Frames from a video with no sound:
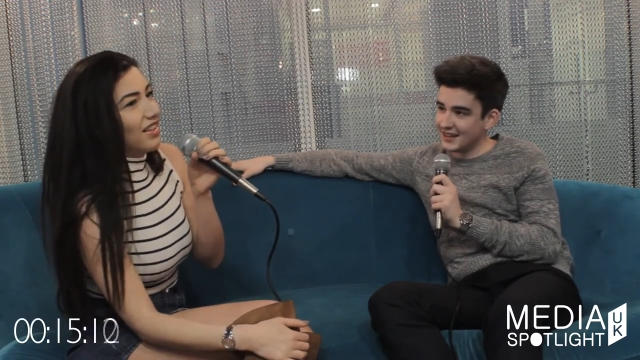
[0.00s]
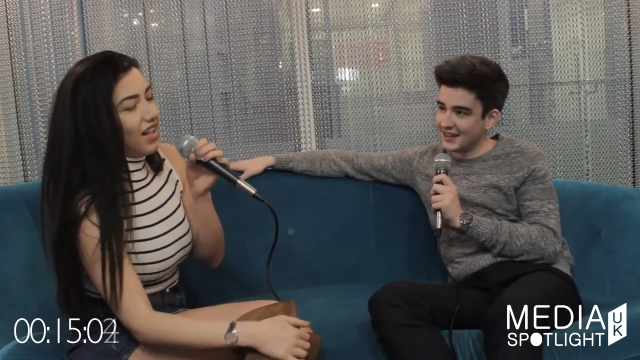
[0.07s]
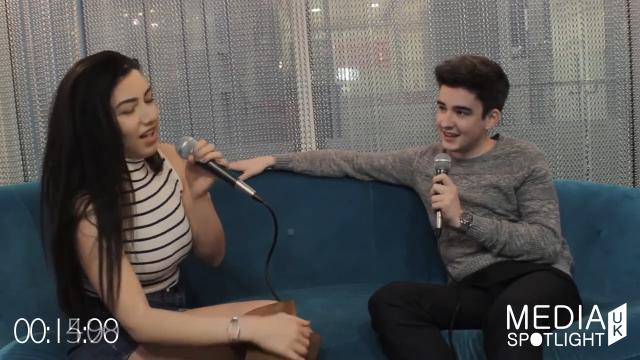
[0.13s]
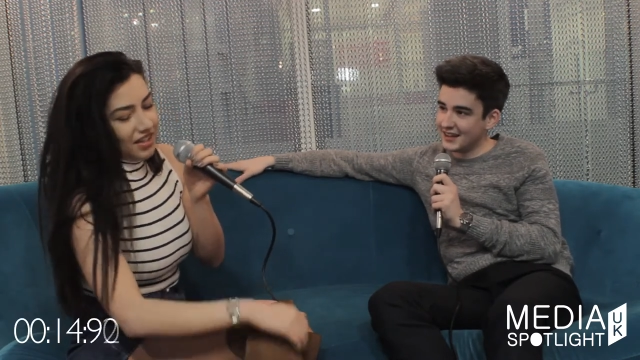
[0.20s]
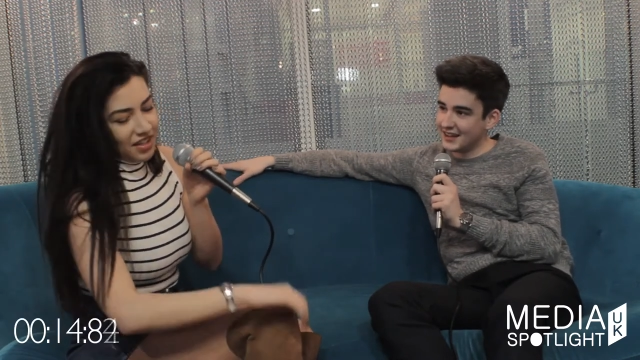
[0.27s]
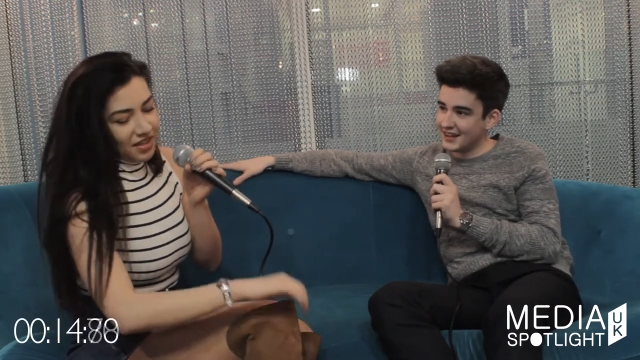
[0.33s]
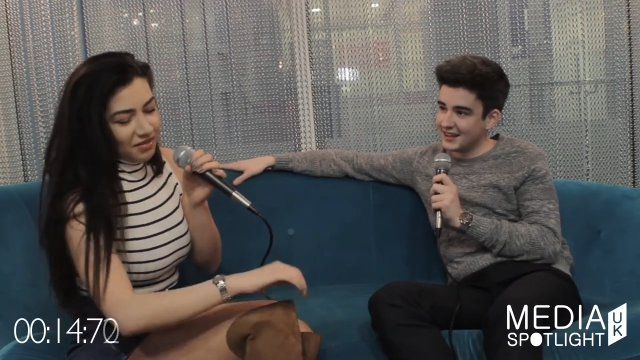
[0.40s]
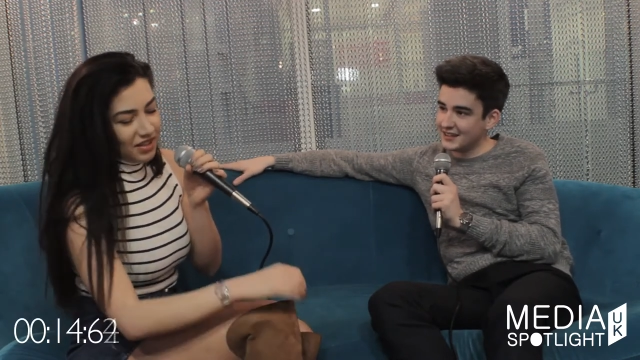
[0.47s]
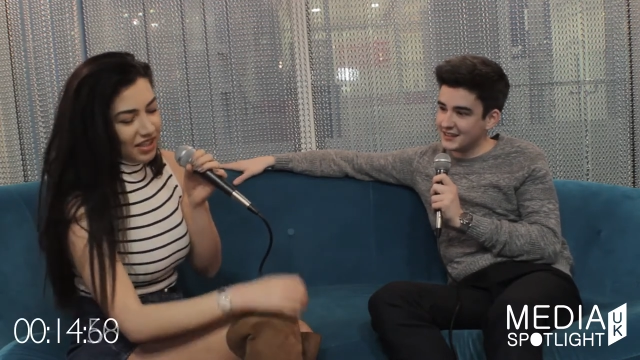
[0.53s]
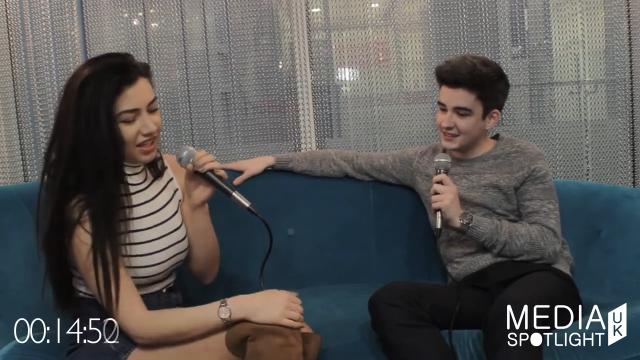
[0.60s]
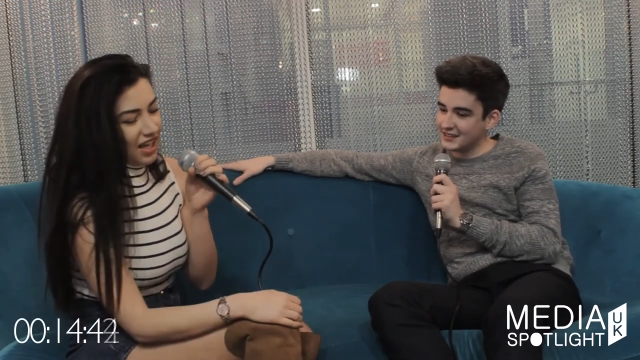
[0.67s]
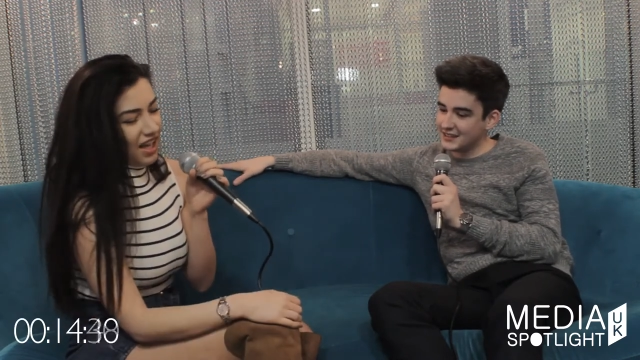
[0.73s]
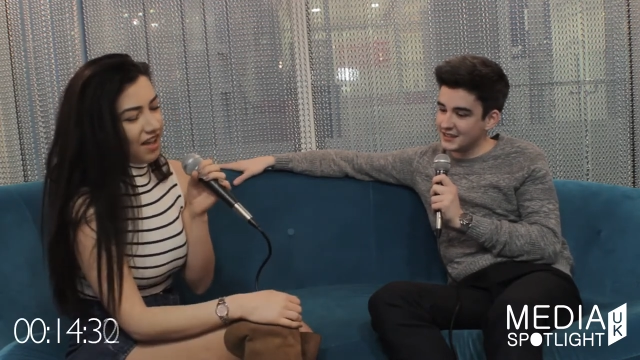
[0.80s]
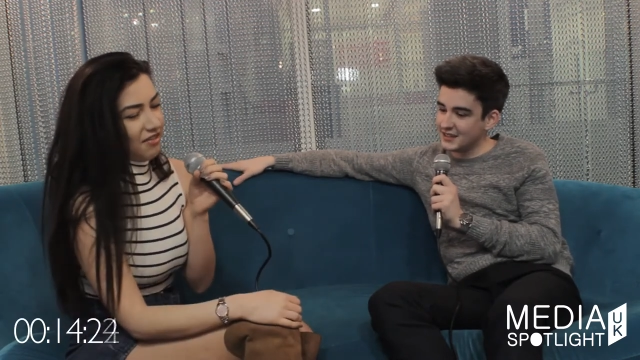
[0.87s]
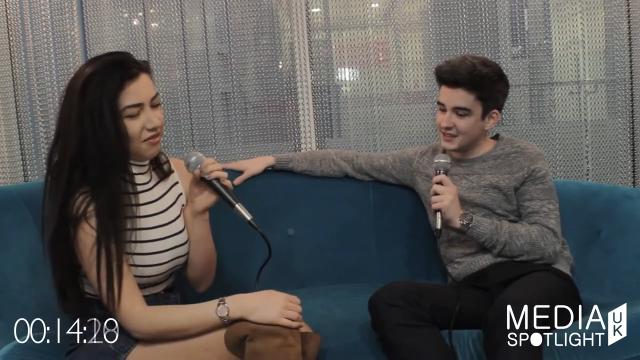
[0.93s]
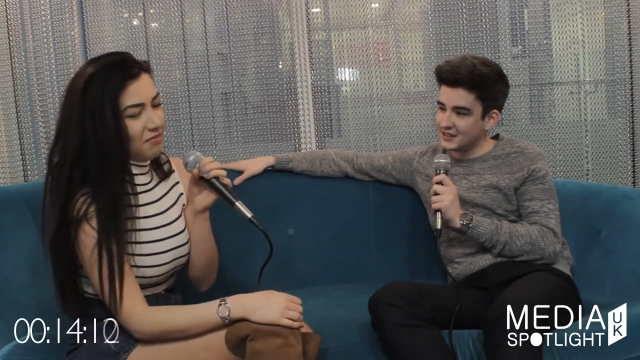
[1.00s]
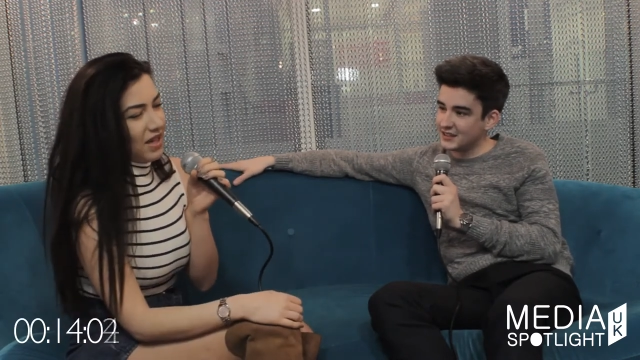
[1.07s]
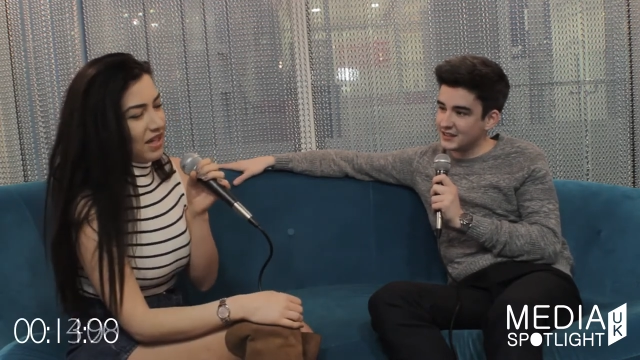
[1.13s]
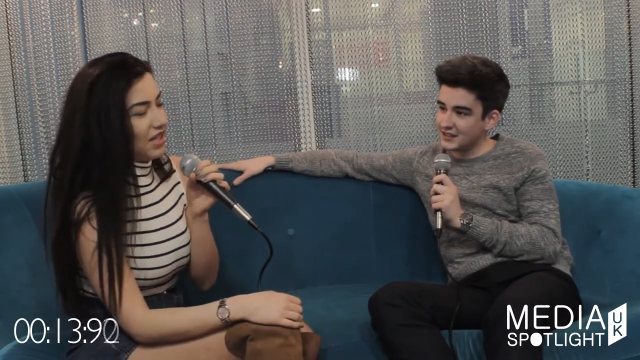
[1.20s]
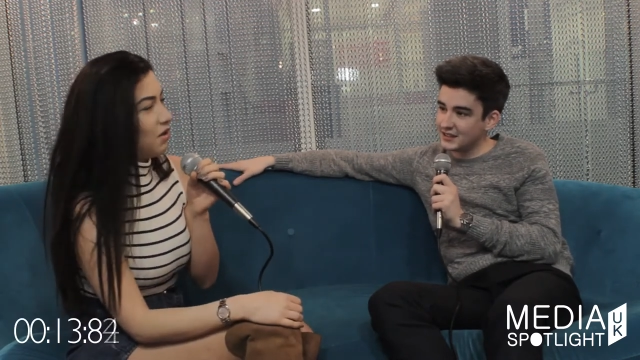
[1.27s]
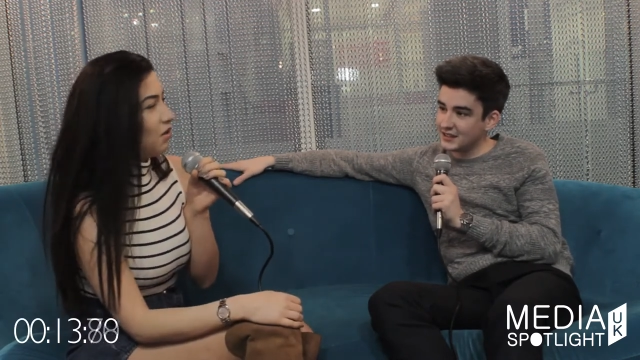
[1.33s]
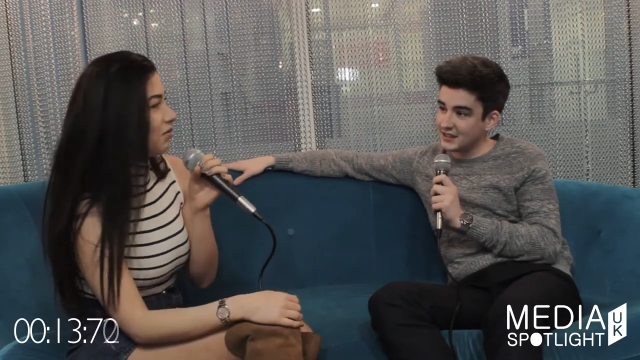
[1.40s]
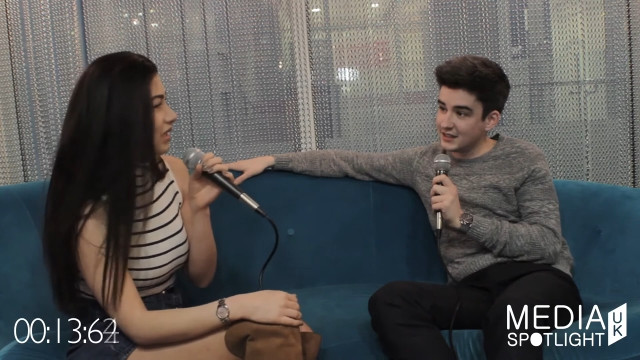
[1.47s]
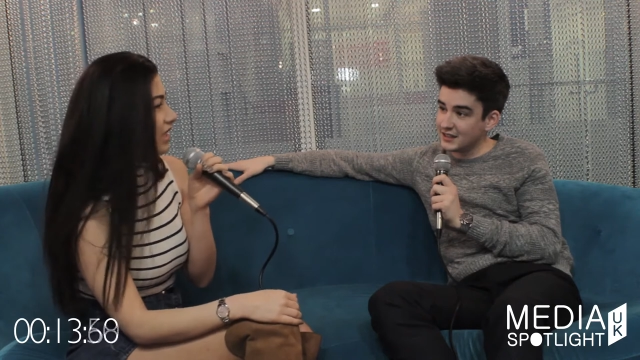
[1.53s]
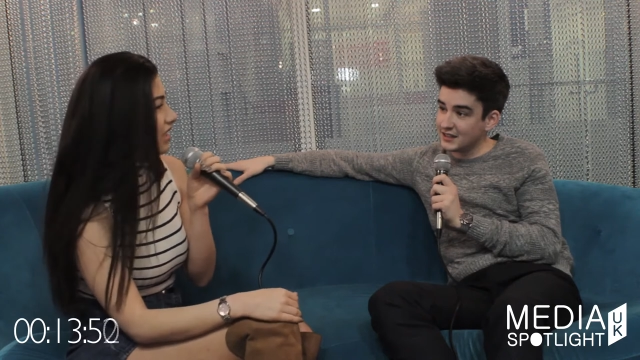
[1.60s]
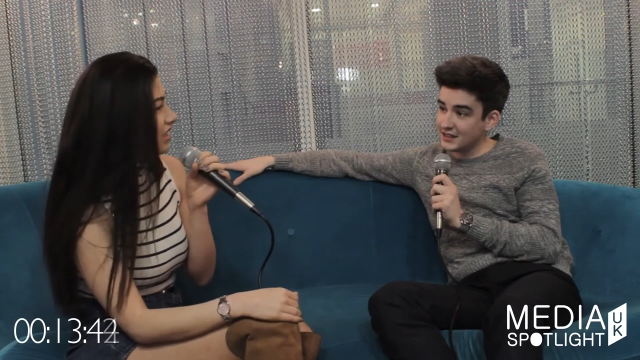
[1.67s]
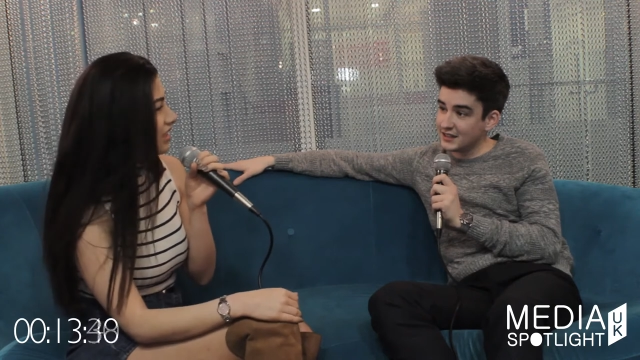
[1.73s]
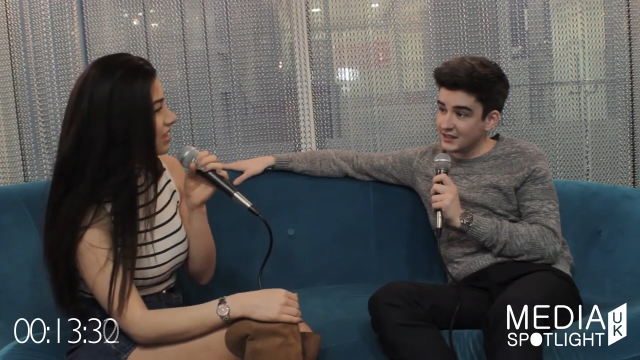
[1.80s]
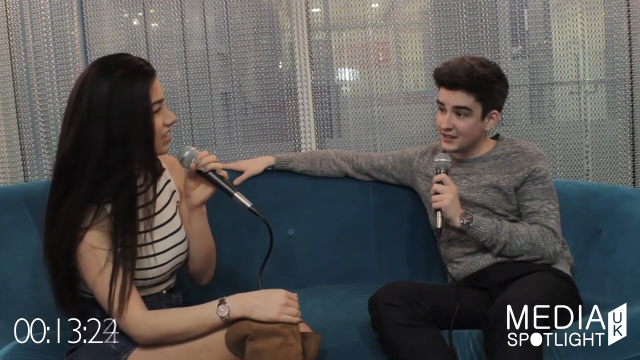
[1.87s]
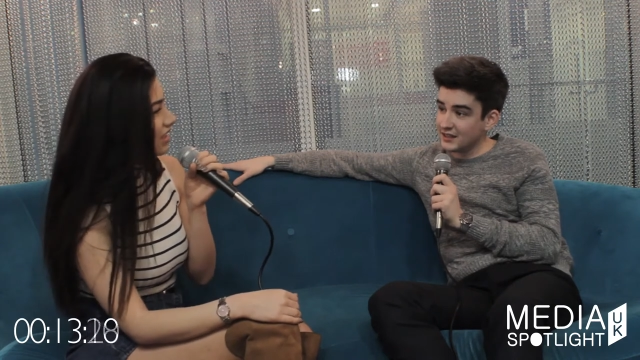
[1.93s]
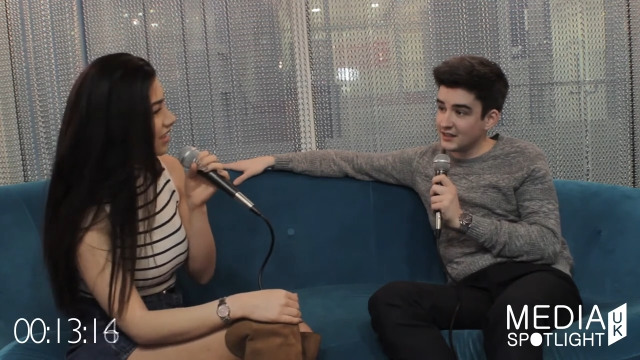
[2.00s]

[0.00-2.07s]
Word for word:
Speaker 1: I don't really have many hobbies.